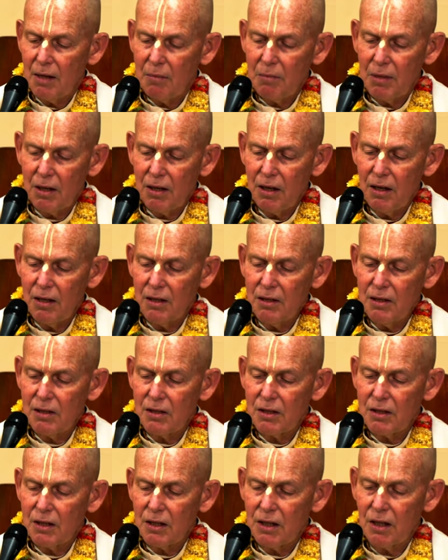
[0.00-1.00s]

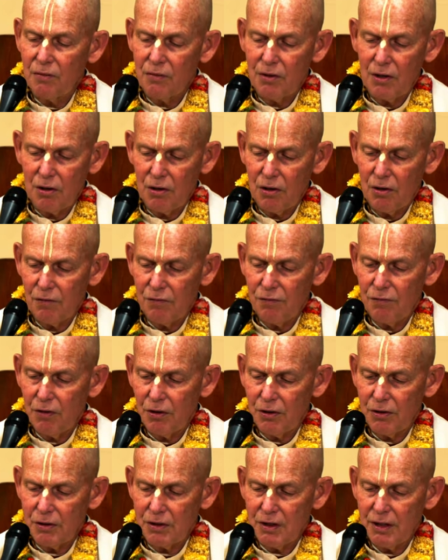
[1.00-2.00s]
because of their
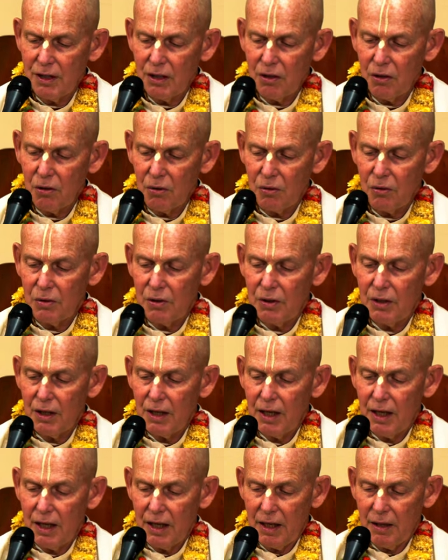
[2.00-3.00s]
false ego
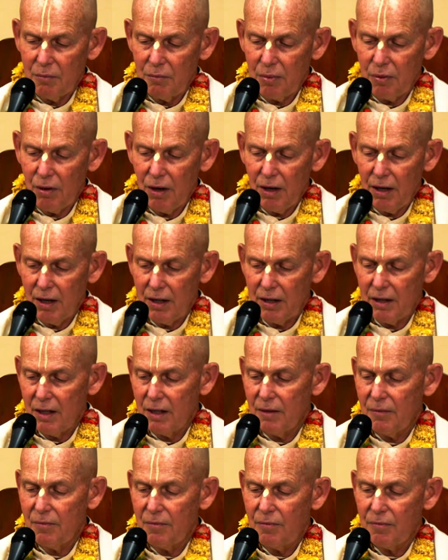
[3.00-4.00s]
and pride.
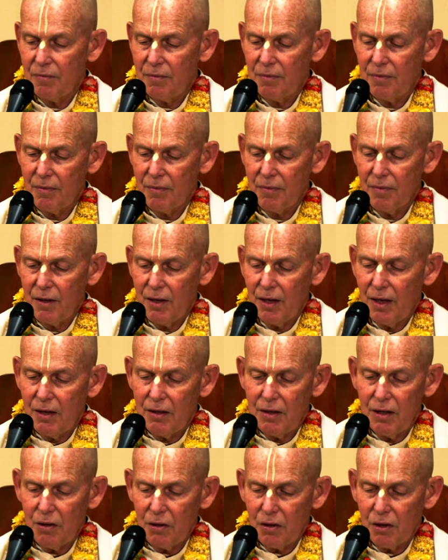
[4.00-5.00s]

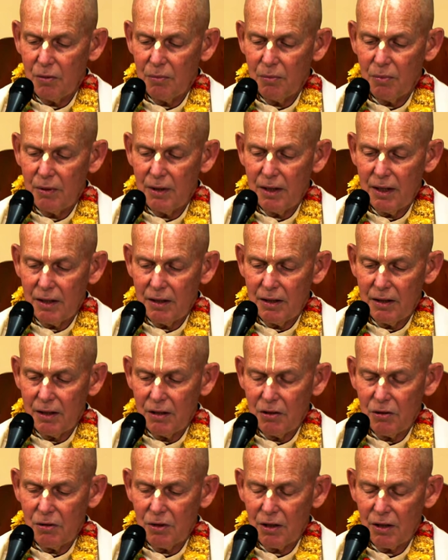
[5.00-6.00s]
They are completely
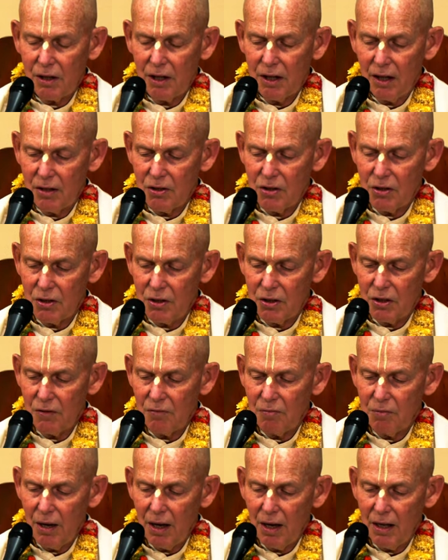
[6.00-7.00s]
under the clutches
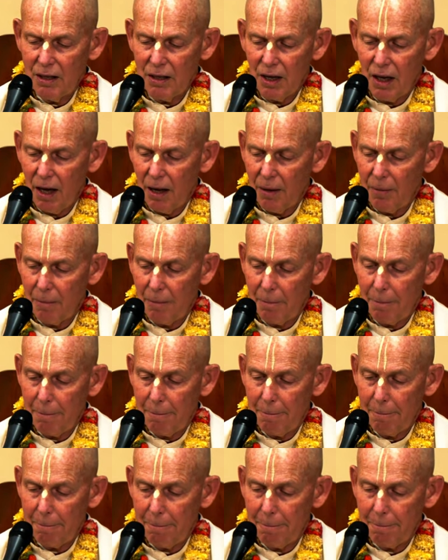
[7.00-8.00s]
of Maya.
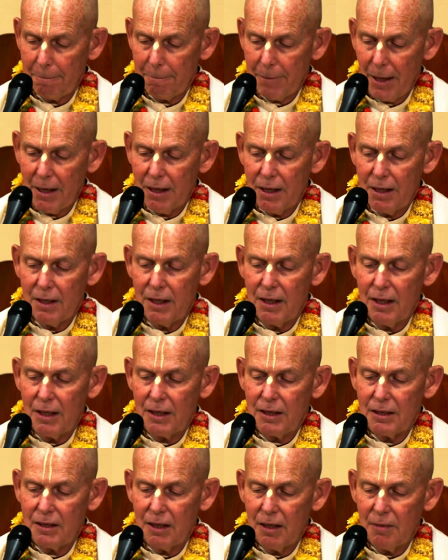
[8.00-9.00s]
They
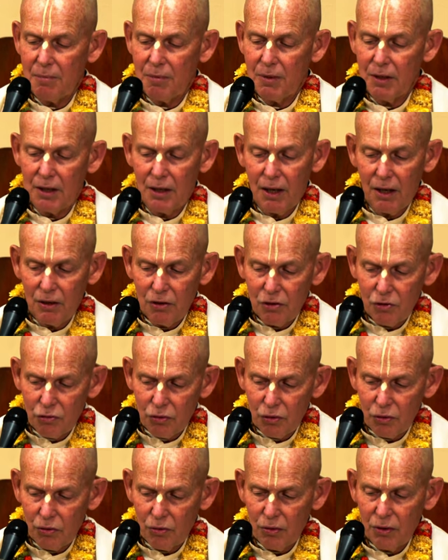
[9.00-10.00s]
accept the
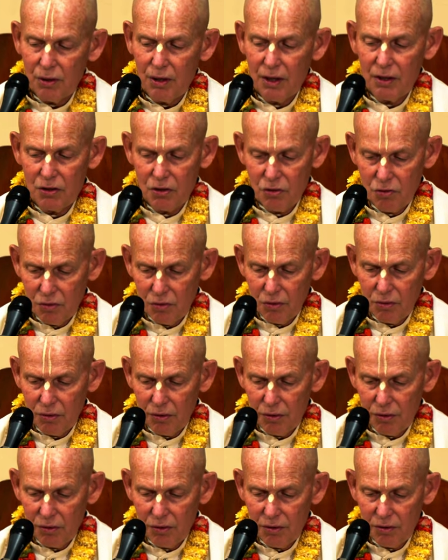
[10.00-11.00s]
untruth as
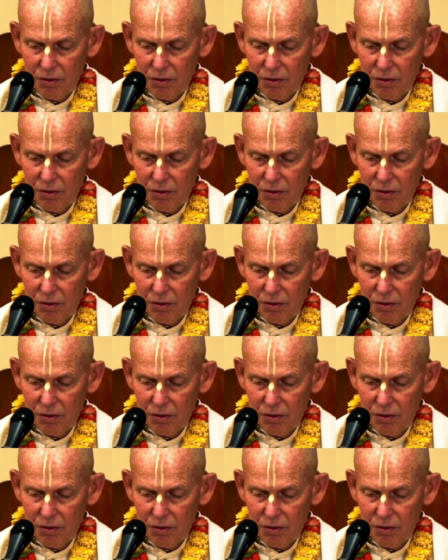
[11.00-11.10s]
truth.